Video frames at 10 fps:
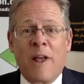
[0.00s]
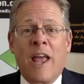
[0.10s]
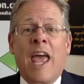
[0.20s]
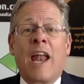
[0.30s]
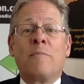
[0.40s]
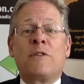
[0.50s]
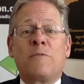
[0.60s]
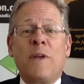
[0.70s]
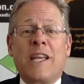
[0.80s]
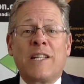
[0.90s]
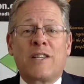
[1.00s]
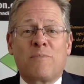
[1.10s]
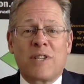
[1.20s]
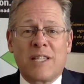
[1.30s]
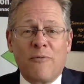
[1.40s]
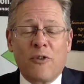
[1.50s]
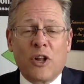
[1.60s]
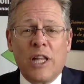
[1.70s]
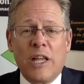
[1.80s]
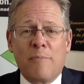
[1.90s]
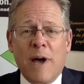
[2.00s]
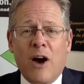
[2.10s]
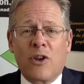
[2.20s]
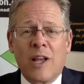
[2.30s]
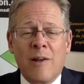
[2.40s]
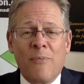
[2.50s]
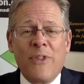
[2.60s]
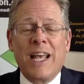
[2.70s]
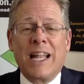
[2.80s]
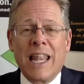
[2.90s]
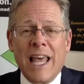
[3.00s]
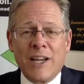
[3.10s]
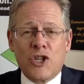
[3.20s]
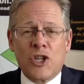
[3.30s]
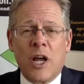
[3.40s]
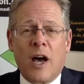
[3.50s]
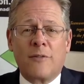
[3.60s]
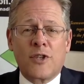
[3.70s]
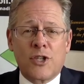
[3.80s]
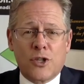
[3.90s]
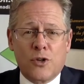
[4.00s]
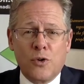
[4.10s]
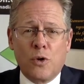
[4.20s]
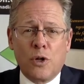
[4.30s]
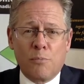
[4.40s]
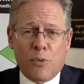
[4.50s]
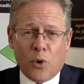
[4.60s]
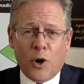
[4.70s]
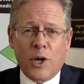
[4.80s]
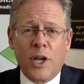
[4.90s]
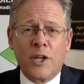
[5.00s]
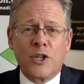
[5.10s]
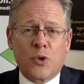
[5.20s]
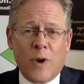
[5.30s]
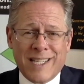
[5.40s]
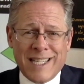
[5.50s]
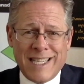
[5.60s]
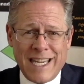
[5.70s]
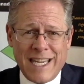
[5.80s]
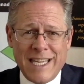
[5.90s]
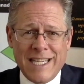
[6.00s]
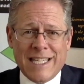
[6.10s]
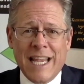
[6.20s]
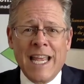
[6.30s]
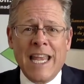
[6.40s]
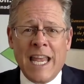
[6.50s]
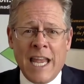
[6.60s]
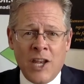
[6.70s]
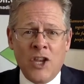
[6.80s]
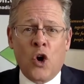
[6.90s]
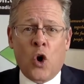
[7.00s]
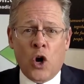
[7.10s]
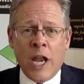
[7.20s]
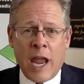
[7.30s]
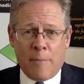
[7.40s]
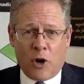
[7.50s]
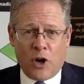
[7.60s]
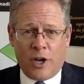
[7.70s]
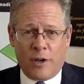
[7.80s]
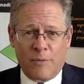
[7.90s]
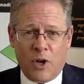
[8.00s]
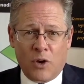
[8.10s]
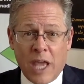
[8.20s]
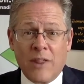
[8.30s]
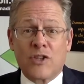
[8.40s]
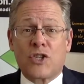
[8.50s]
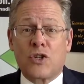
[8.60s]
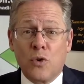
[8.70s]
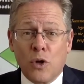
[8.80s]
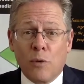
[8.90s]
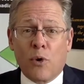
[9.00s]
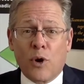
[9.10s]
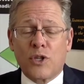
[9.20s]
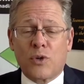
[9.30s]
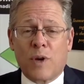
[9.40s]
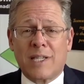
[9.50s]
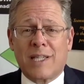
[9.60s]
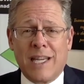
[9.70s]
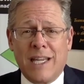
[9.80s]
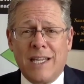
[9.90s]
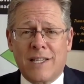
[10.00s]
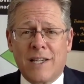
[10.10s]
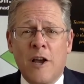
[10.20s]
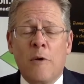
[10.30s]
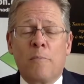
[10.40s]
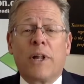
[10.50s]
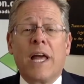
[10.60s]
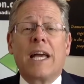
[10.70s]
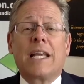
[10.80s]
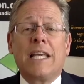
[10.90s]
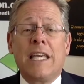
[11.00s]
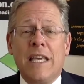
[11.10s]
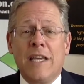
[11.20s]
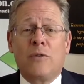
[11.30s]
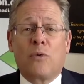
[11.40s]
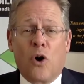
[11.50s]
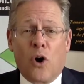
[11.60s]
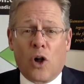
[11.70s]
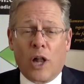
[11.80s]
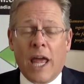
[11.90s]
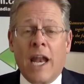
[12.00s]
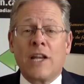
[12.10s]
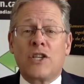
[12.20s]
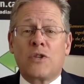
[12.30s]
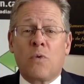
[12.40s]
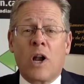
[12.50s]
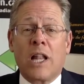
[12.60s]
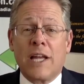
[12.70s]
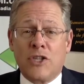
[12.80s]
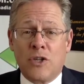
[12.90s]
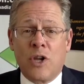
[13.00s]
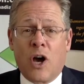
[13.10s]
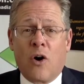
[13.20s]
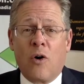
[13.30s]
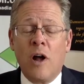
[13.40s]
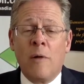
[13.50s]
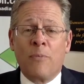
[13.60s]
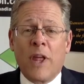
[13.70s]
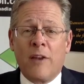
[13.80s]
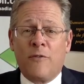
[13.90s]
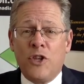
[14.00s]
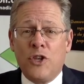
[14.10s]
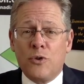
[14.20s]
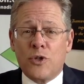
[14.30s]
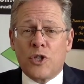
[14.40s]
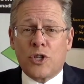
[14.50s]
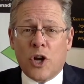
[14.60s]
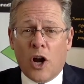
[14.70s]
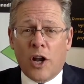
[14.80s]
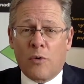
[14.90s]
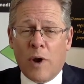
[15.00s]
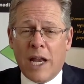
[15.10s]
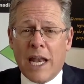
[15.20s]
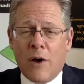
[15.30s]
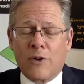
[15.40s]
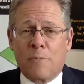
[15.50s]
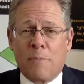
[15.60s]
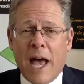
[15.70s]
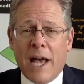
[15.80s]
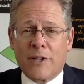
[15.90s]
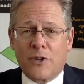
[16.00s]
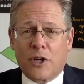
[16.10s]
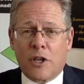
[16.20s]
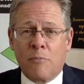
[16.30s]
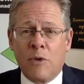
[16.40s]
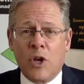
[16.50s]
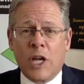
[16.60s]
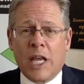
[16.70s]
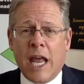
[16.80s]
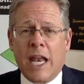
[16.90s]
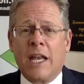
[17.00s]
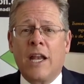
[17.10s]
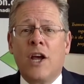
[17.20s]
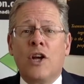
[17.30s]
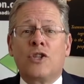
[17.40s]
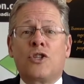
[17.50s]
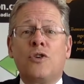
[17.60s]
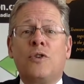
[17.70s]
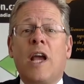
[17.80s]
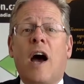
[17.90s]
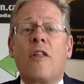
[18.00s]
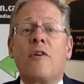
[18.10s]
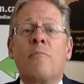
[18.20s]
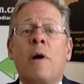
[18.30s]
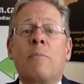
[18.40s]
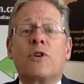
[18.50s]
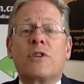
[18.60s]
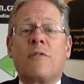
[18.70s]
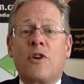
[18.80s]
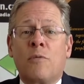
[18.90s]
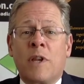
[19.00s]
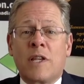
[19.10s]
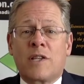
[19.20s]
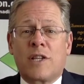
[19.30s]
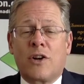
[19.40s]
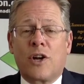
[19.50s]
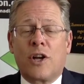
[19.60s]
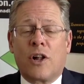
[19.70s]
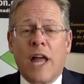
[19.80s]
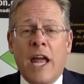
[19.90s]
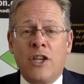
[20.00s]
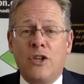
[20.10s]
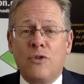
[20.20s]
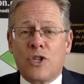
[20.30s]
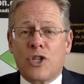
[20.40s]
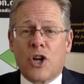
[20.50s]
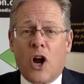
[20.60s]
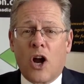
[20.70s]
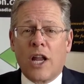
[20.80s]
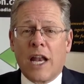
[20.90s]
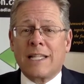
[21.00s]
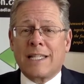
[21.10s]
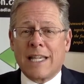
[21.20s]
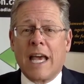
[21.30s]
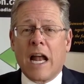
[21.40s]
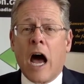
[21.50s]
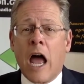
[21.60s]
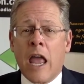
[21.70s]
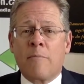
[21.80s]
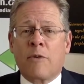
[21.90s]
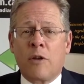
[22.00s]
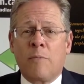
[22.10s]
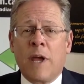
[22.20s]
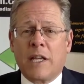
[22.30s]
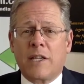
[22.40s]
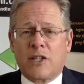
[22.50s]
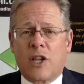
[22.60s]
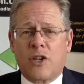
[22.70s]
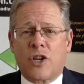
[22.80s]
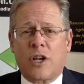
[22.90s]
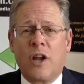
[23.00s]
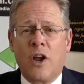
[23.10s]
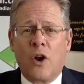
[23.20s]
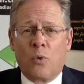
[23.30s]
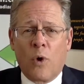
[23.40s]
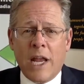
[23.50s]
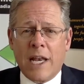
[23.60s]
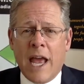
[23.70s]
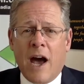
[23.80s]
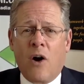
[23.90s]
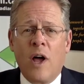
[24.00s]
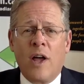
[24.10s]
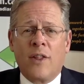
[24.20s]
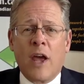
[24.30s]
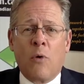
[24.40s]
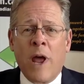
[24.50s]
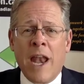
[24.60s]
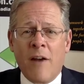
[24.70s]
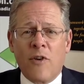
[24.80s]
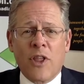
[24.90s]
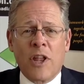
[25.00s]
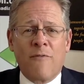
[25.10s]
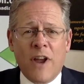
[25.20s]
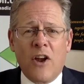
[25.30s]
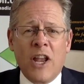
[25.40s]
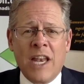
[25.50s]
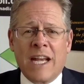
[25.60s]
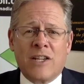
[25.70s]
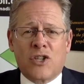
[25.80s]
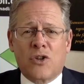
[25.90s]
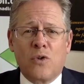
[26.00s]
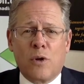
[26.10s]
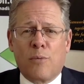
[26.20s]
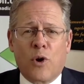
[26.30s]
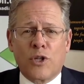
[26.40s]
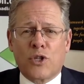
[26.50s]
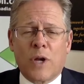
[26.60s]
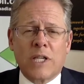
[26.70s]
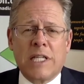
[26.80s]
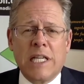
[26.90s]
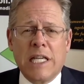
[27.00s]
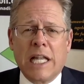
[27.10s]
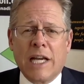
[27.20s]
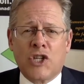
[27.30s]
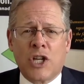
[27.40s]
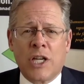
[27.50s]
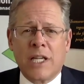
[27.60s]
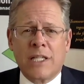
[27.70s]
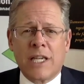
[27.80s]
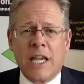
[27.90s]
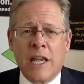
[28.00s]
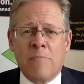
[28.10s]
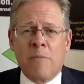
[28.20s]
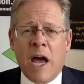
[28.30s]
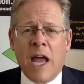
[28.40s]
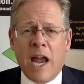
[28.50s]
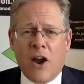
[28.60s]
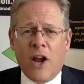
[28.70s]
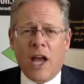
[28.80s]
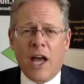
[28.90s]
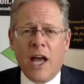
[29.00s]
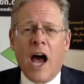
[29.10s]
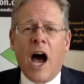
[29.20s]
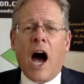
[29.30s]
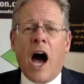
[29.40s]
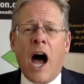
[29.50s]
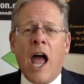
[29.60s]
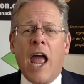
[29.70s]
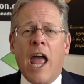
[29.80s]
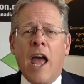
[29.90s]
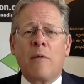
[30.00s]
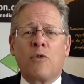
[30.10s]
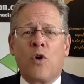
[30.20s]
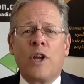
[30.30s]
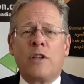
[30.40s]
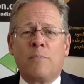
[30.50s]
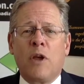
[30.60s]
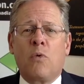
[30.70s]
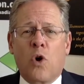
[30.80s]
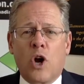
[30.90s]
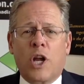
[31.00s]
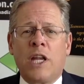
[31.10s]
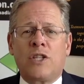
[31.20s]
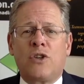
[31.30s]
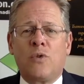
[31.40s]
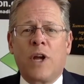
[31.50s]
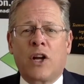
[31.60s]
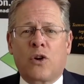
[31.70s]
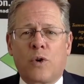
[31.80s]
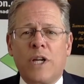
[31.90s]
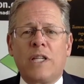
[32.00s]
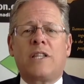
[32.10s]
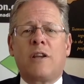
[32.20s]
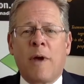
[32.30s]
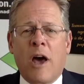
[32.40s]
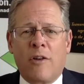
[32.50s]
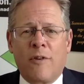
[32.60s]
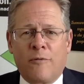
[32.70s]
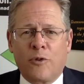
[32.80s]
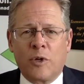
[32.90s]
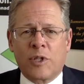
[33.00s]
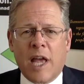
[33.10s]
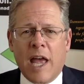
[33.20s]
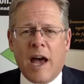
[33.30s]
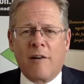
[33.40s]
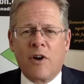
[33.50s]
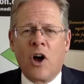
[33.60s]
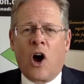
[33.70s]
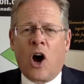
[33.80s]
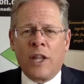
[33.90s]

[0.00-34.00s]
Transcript: And I'm speaking specifically about the election of school board trustees in your neighborhood. Okay, the school board trustees play a key role. And I just want to let you know that if you started right now as a pastor communicating to the other members of your ministerial, and you started and said, I am going to make a decision right now that whenever the very next school board trustee election is in my area, I am going to be working to increase the amount of influence I have on